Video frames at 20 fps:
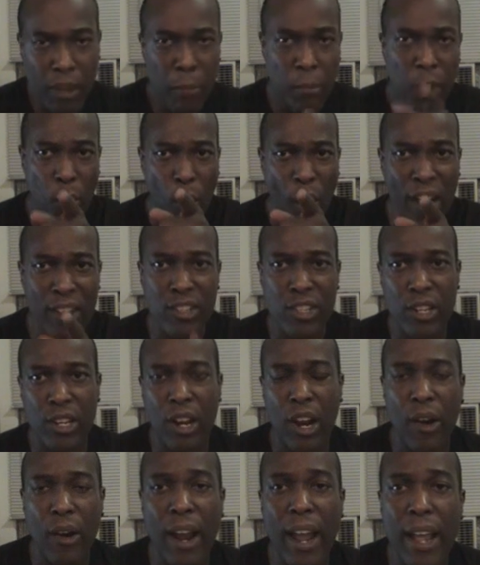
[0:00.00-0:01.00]
But watch it,
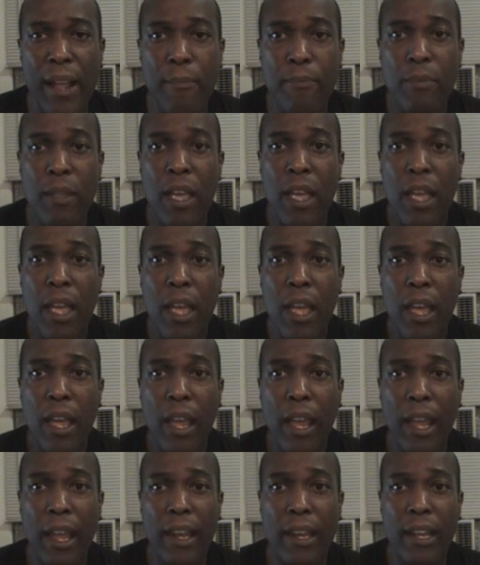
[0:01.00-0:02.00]
all right?
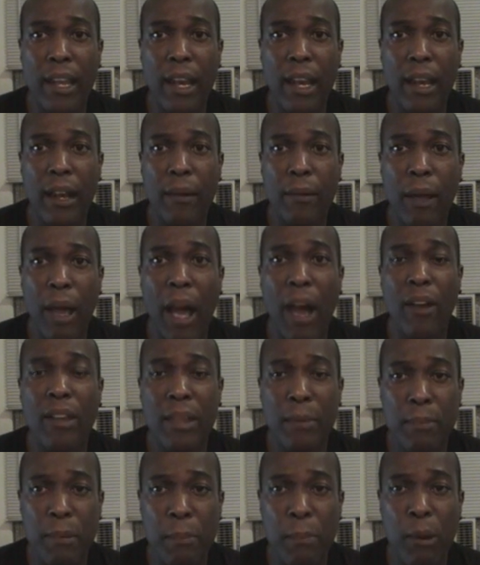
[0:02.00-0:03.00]
And I'll
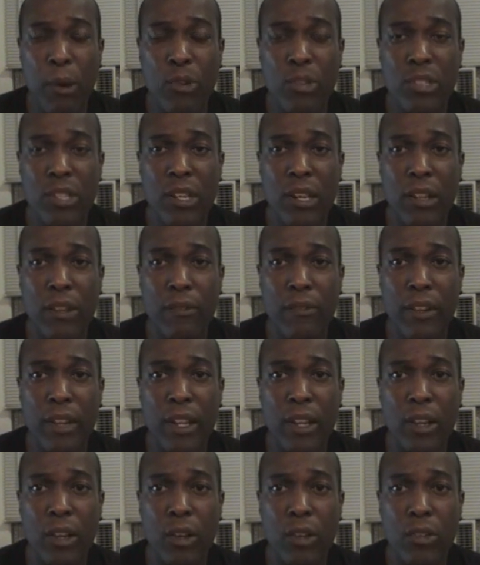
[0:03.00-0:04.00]
keep you posted on the
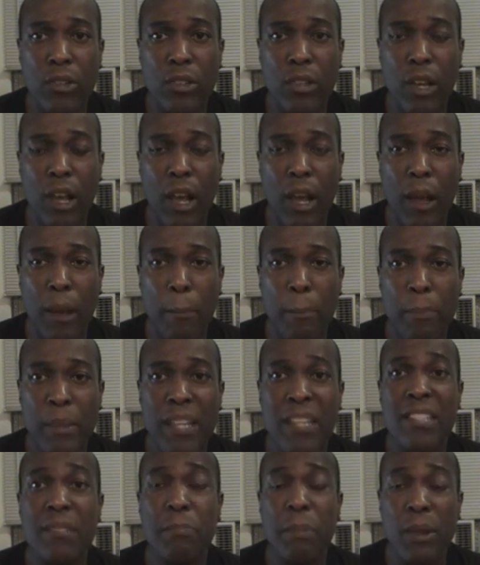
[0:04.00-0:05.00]
videos.
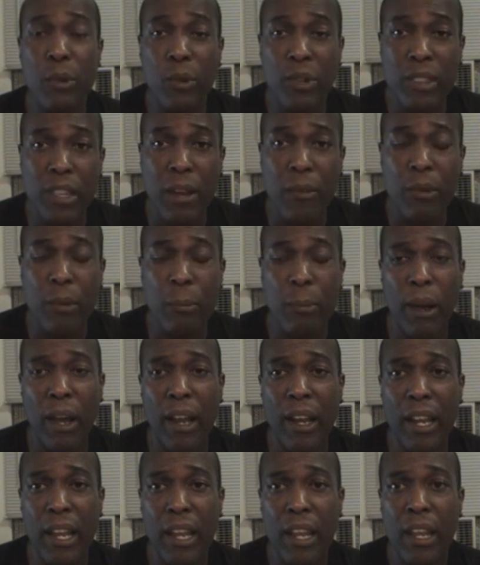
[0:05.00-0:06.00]
Peace be with
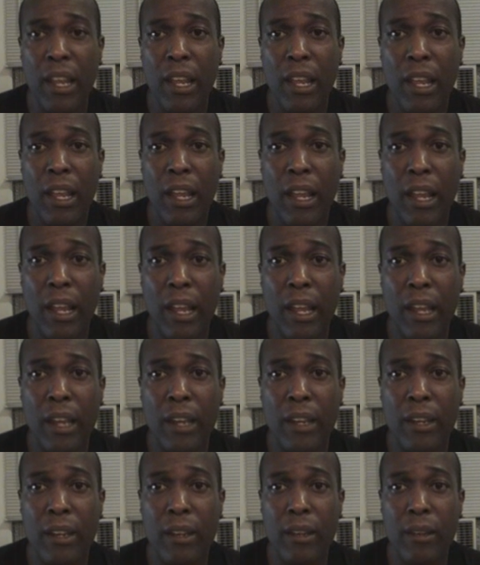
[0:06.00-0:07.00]
everybody,
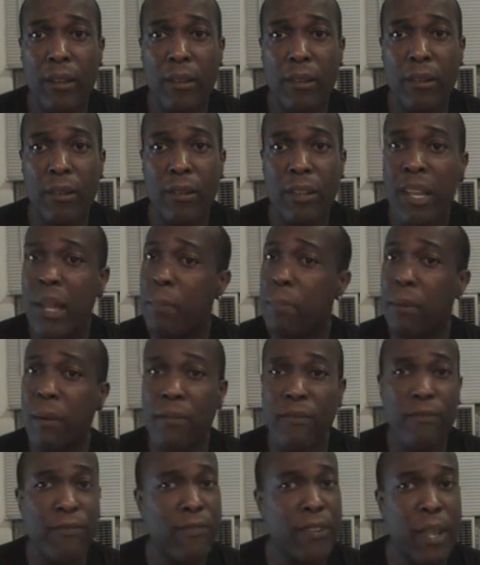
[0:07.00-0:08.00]
and keep
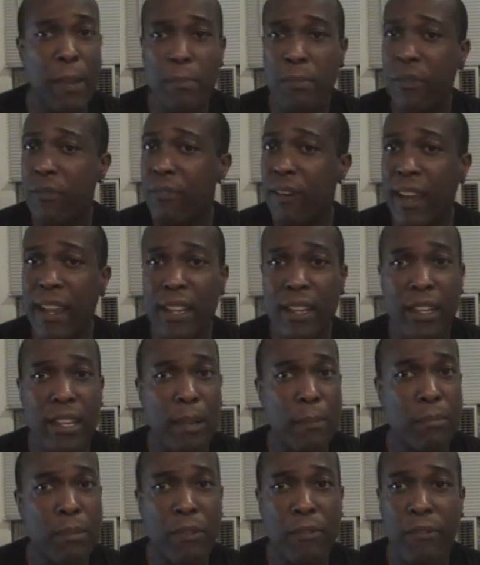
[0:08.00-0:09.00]
the
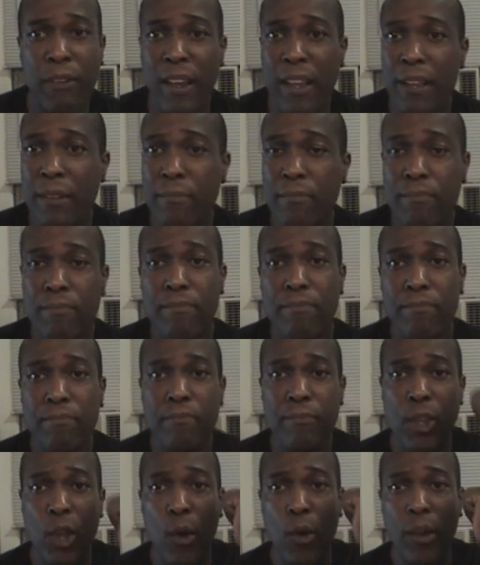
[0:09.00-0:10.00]
fight
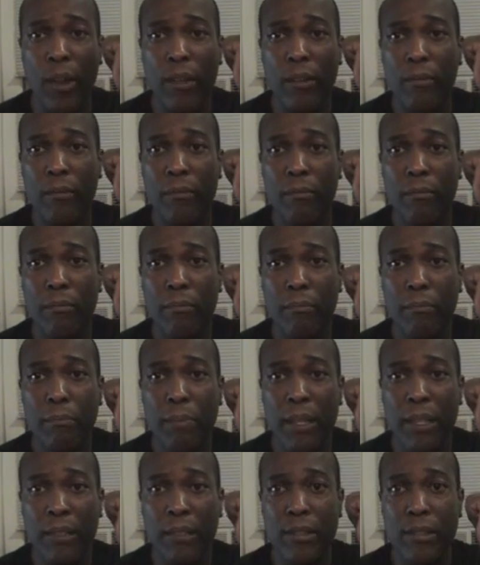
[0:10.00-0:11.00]
going.
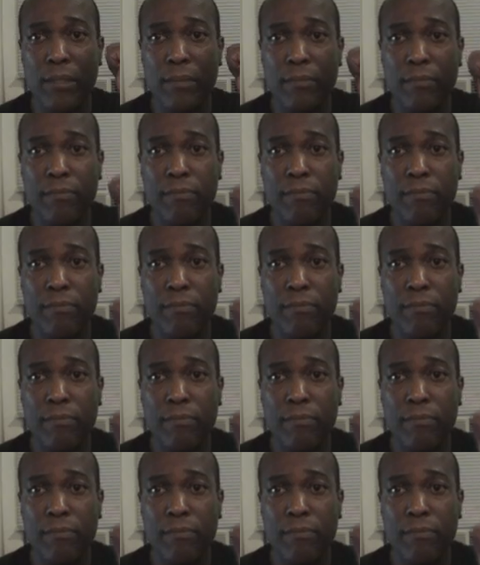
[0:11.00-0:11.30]
Peace.